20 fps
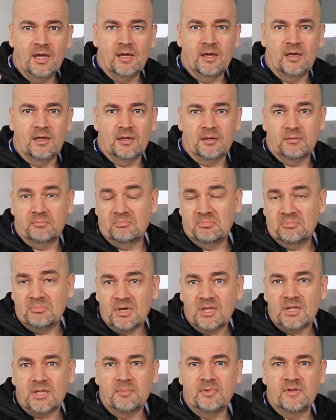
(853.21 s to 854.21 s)
a uh,
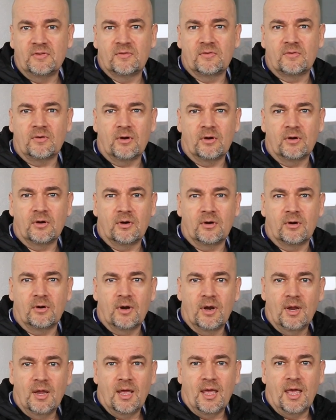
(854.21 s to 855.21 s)
little bit
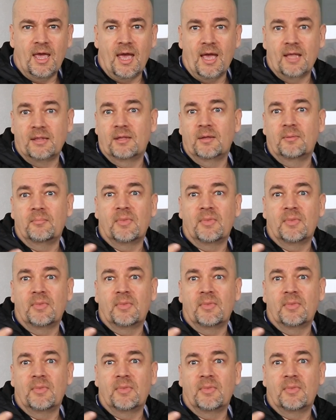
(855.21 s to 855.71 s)
stronger, and uh,